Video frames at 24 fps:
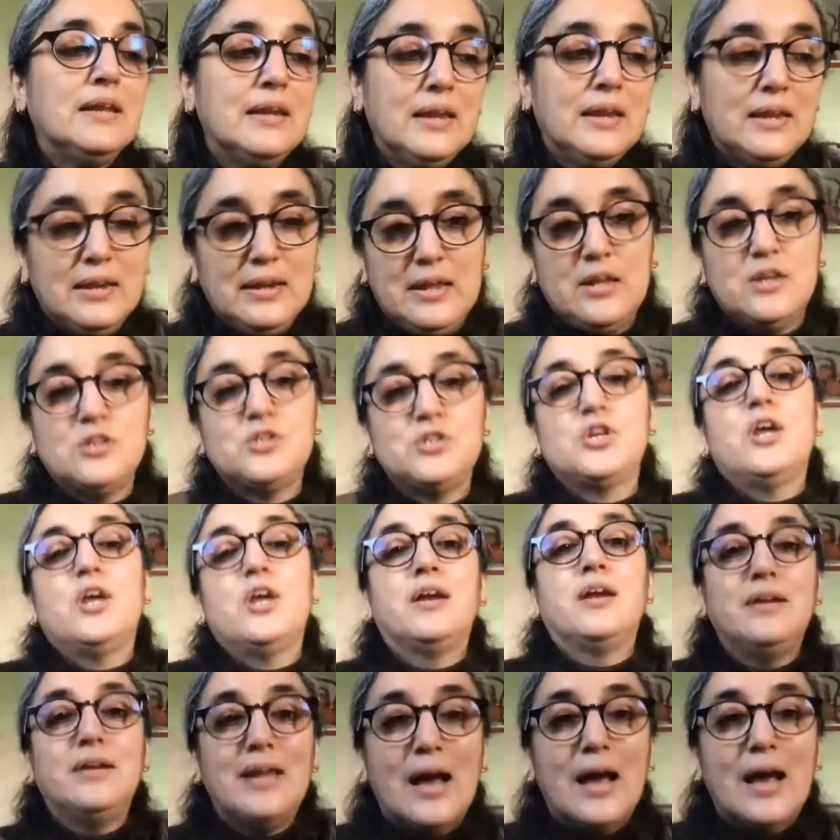lineage
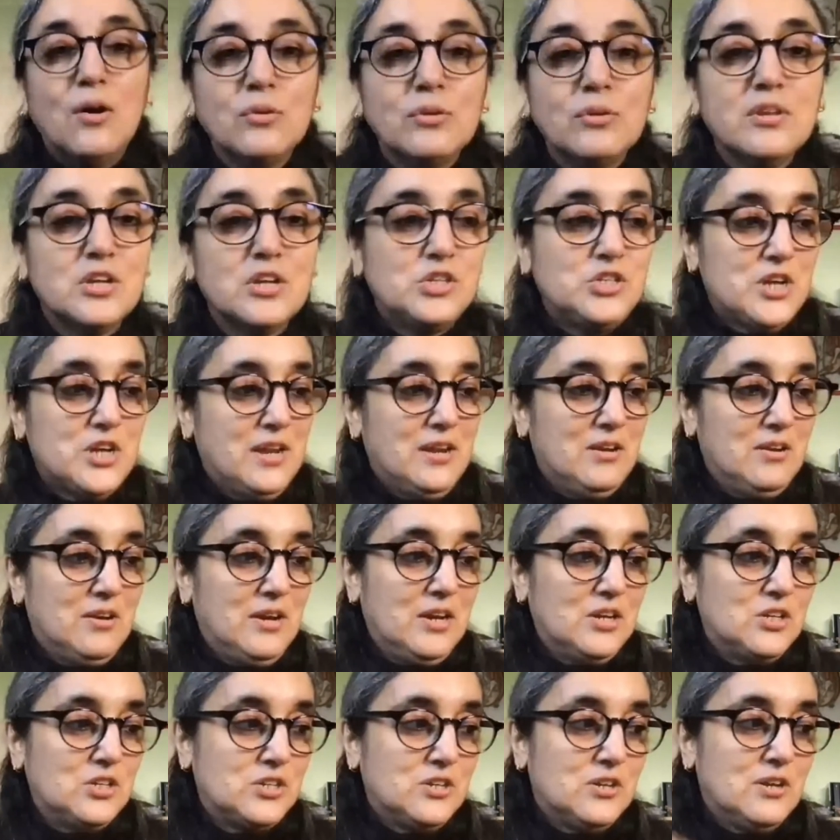down the
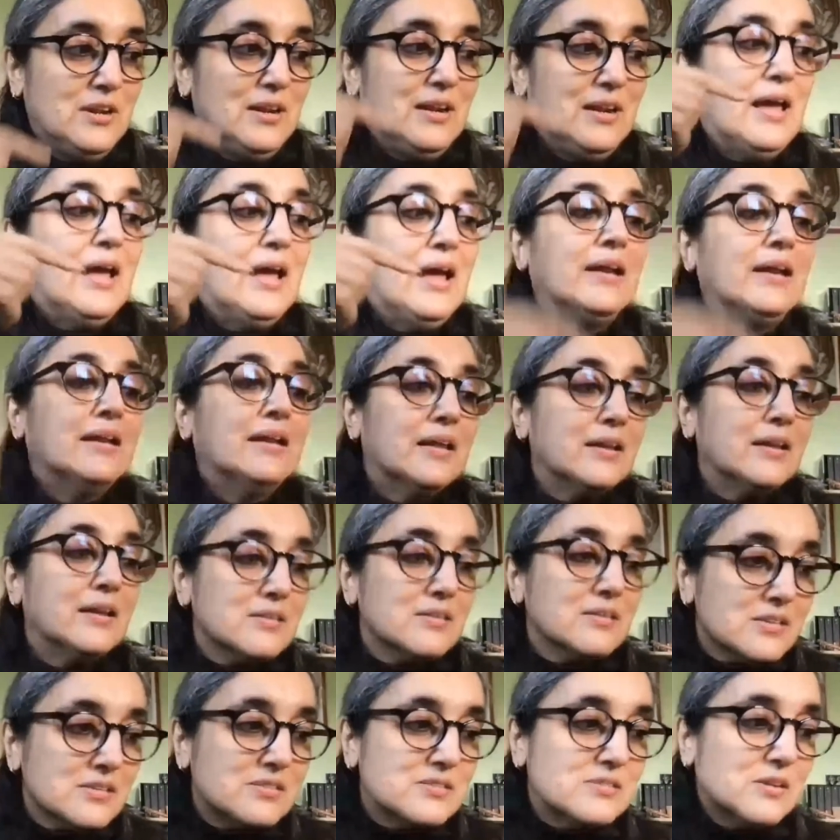generational line. There
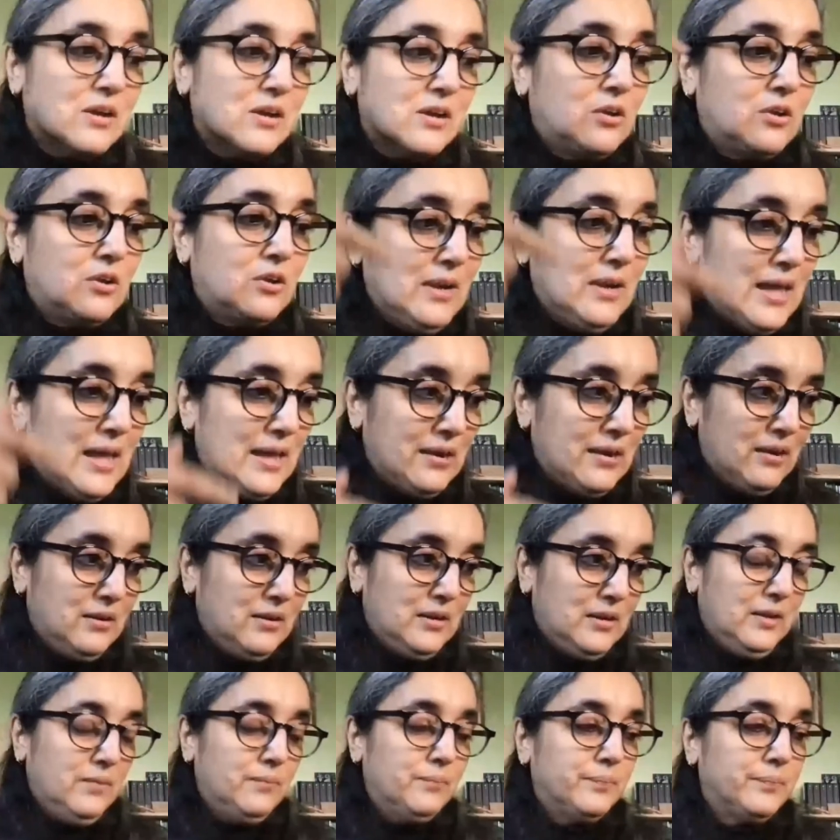is a
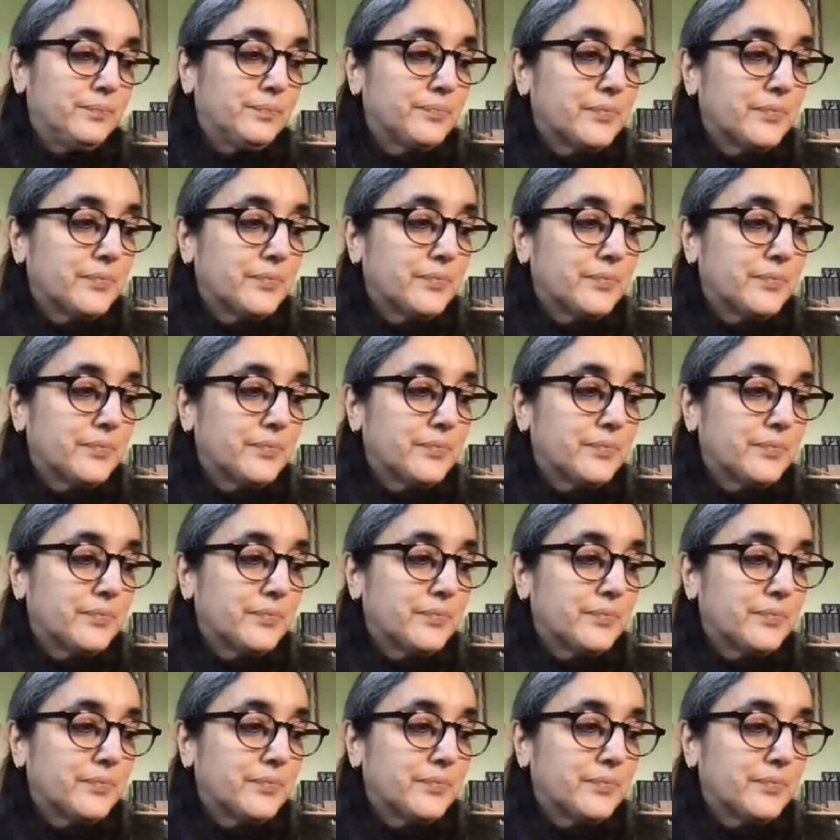circularity.